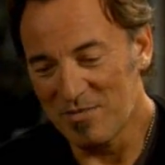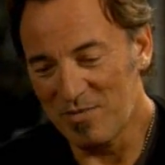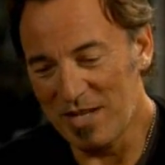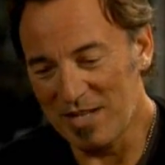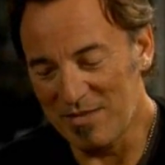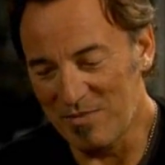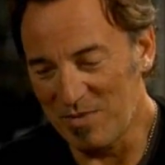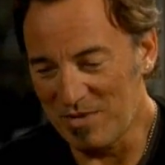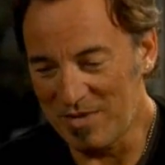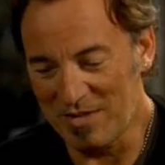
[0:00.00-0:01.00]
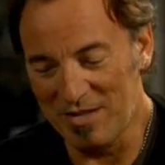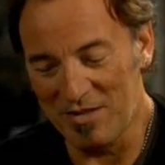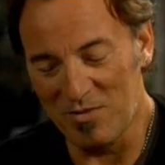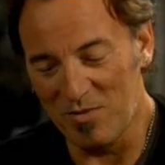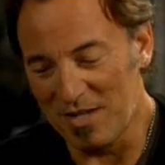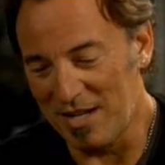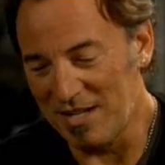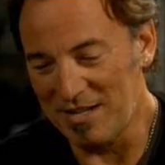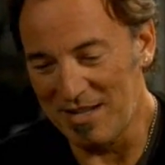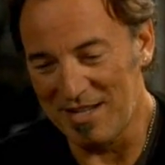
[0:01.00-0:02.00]
we were at dinner one
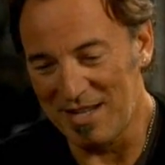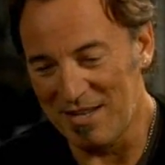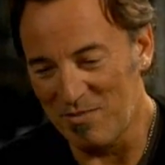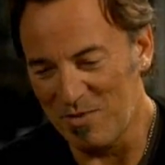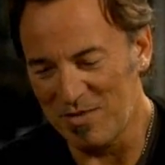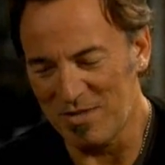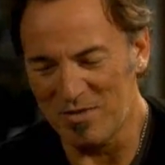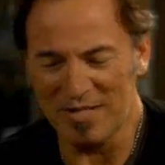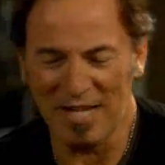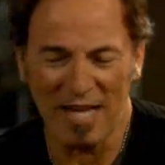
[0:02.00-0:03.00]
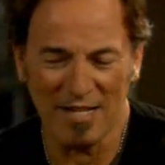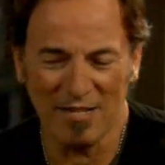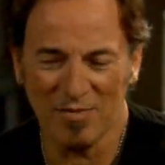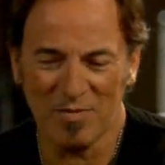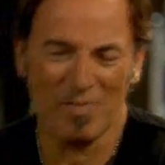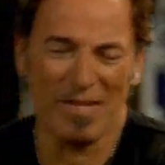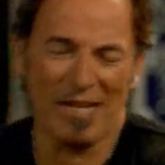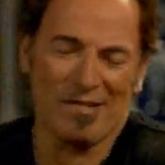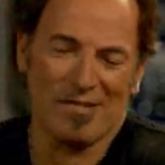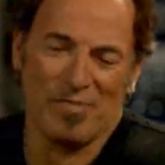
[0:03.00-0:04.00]
night and we were going, guys, I'm
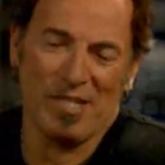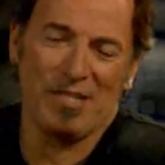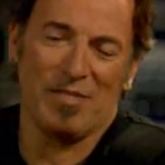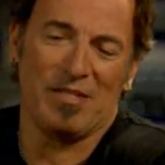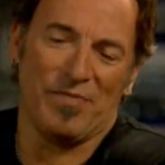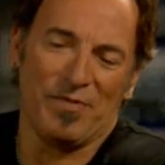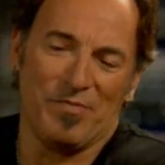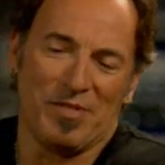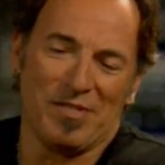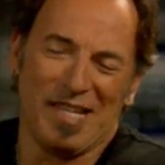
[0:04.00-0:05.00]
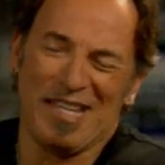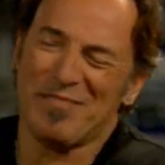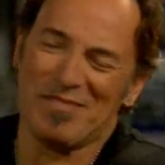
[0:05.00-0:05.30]
not going to play in the middle of a football game.